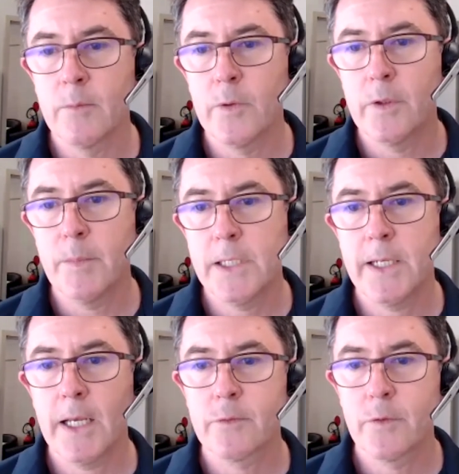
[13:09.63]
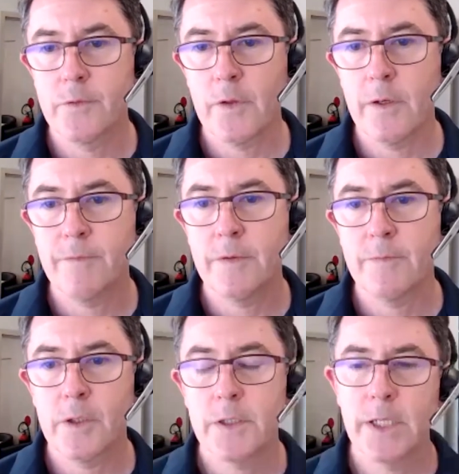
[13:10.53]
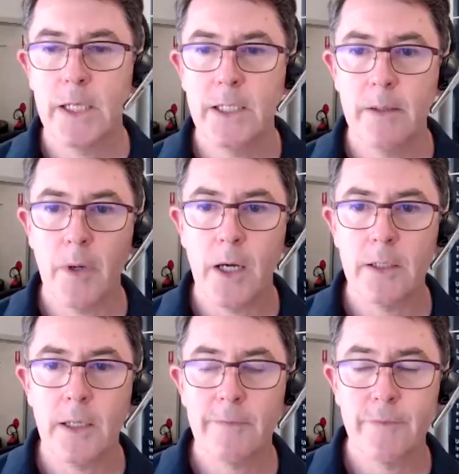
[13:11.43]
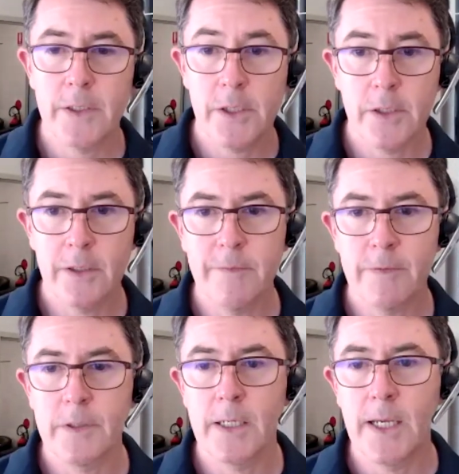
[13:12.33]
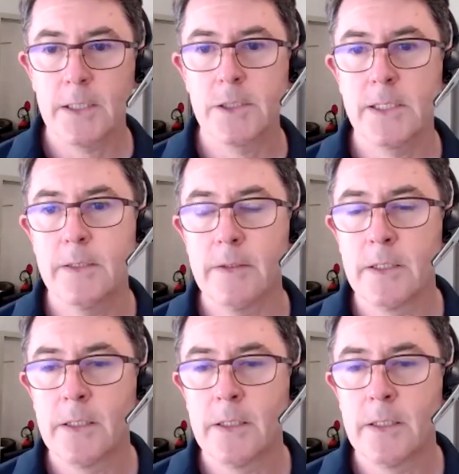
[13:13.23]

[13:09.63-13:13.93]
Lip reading: with a 1 million ounce reserve, you've got a 10-year mine life, and you can actually